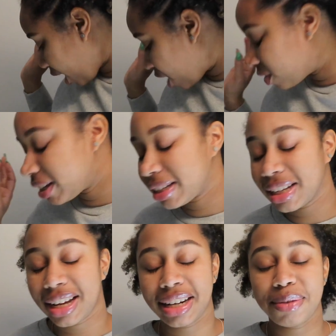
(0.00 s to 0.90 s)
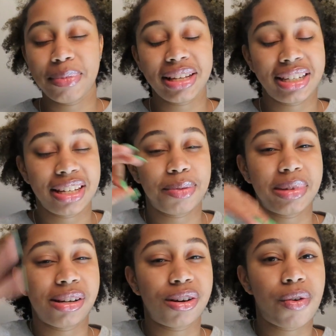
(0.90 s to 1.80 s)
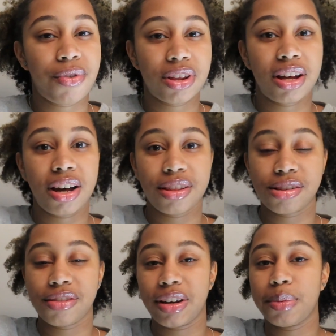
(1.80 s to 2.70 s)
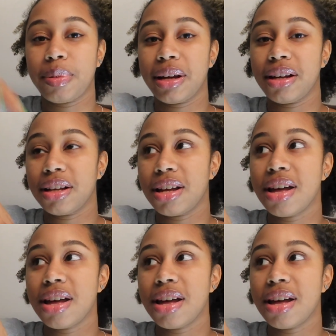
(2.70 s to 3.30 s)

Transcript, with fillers: I only I didn't mention the material for the other three, but